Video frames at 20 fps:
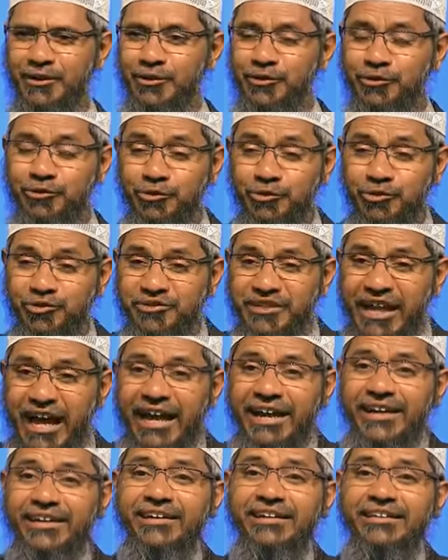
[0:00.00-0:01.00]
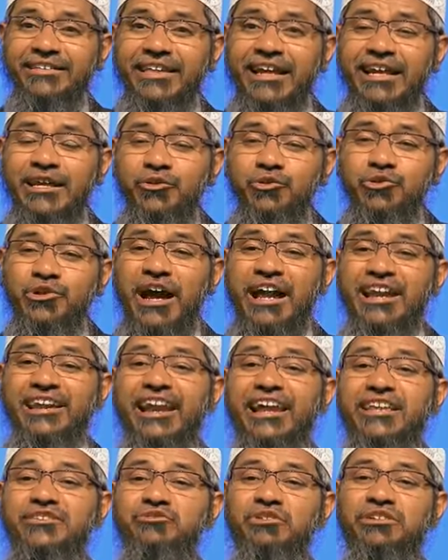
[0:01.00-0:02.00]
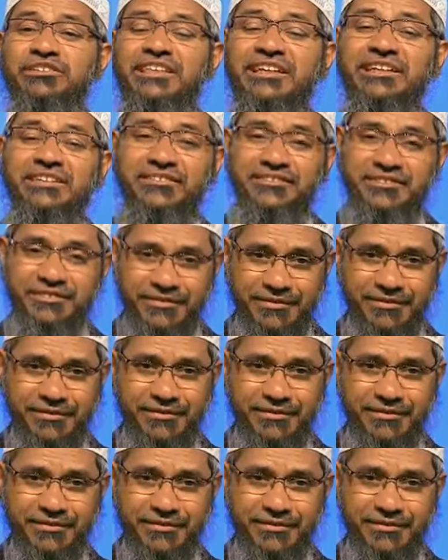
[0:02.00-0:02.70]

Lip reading: You start then doing unnatural things.